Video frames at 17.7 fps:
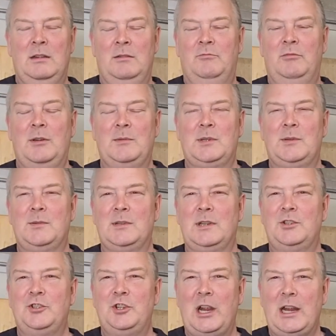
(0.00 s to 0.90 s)
perhaps there was a
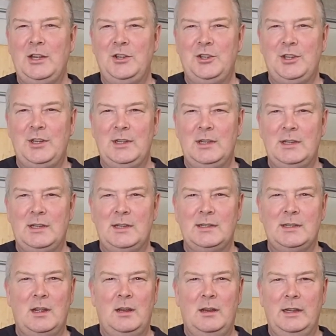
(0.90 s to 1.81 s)
change in the
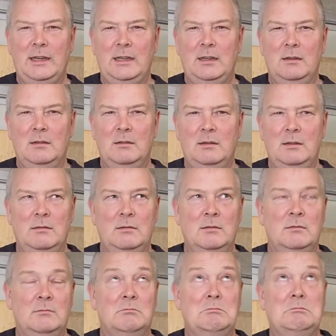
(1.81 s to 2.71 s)
design,
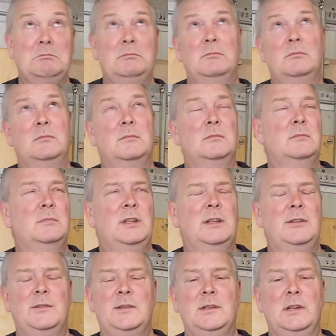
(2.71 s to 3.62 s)
I think
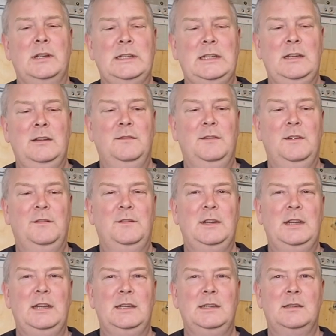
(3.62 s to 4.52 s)
it was
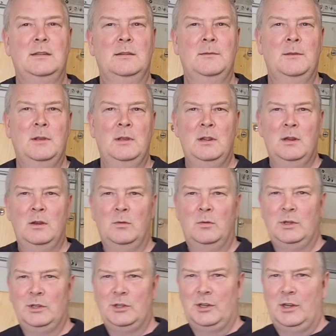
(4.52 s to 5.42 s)
1950s,
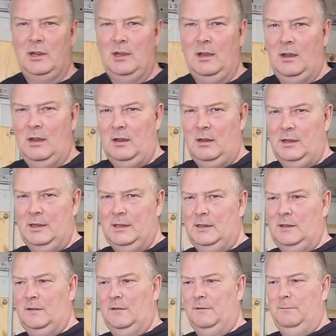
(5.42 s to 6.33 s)
which
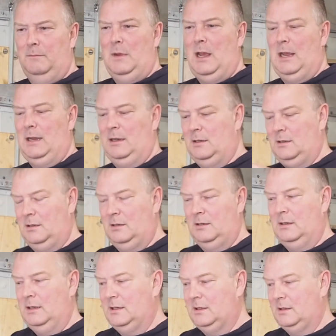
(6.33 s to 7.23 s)
kind of meant
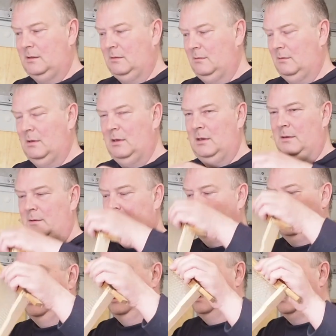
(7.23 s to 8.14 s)
this
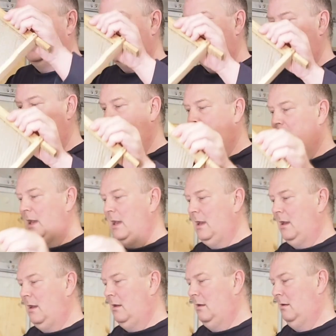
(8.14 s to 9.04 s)

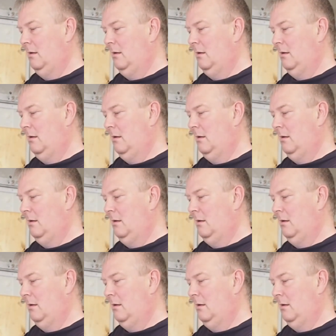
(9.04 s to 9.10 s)
square